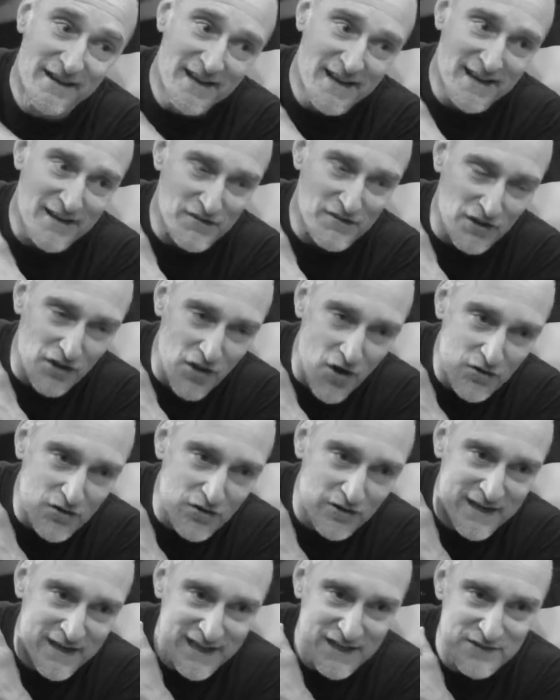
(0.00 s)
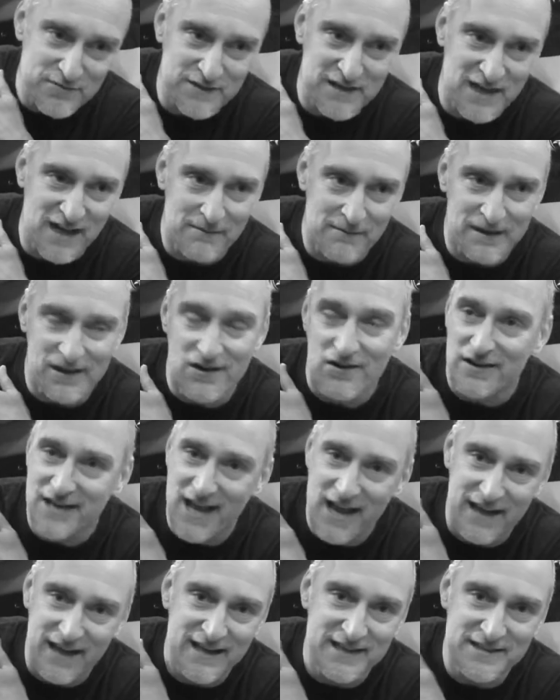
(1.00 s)
And the local kids were telling me, oh
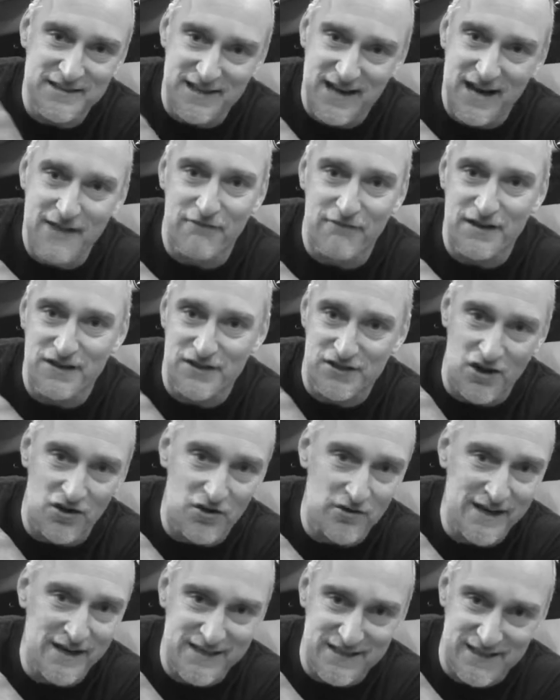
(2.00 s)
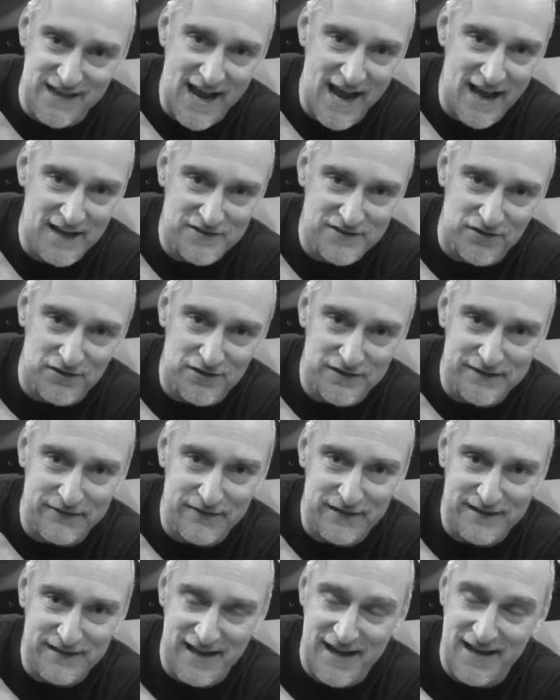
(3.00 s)
yeah, he's at every show, he's an asshole and stuff
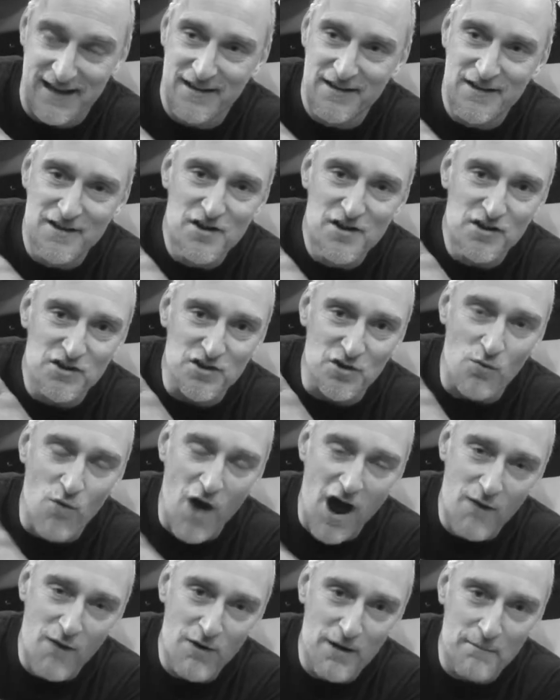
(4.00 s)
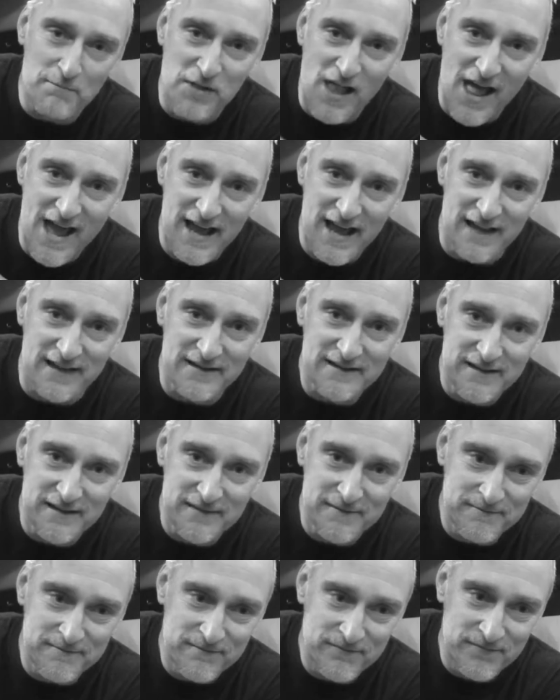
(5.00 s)
like that. So while we're playing,
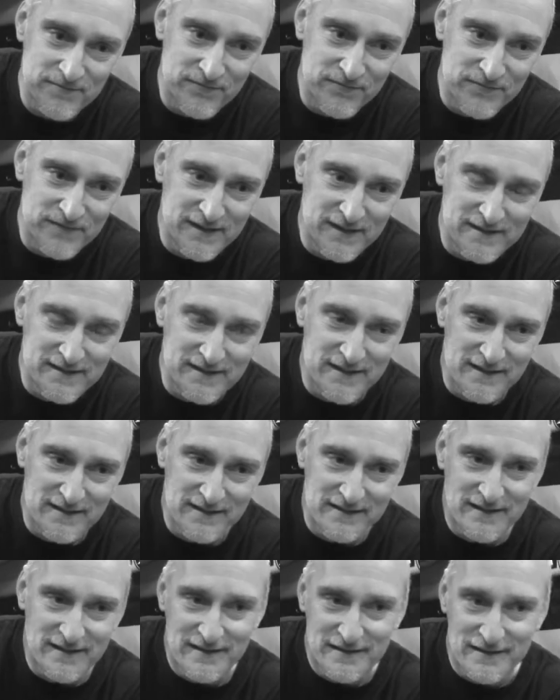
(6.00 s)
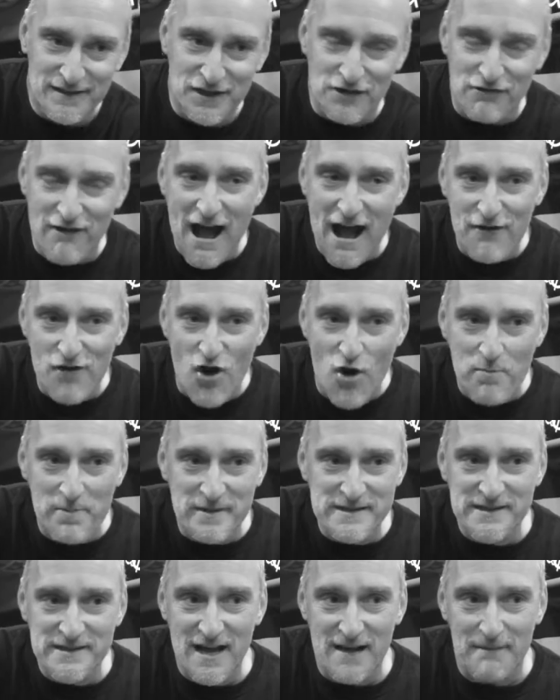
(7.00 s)
the crowd
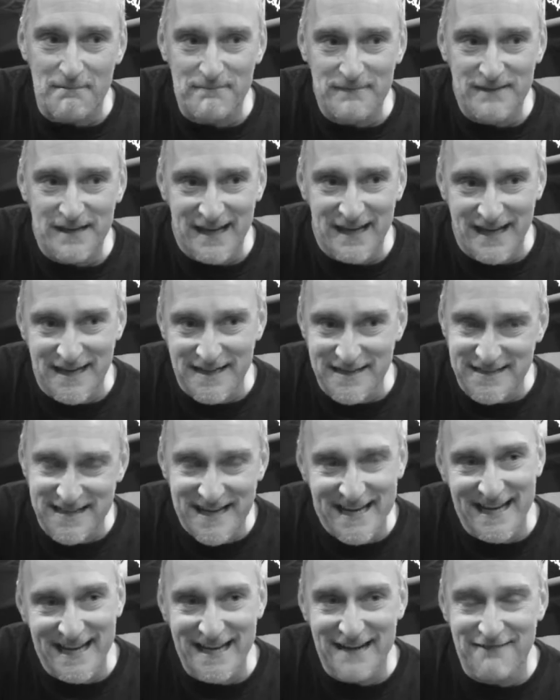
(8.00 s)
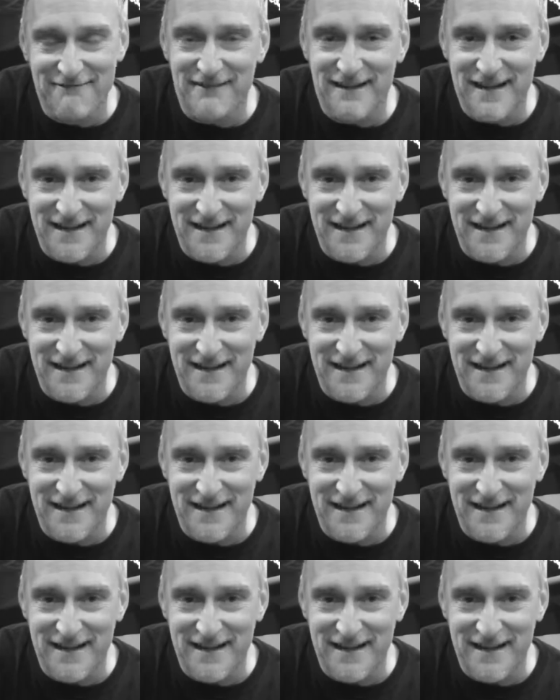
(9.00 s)
opens up, and he's standing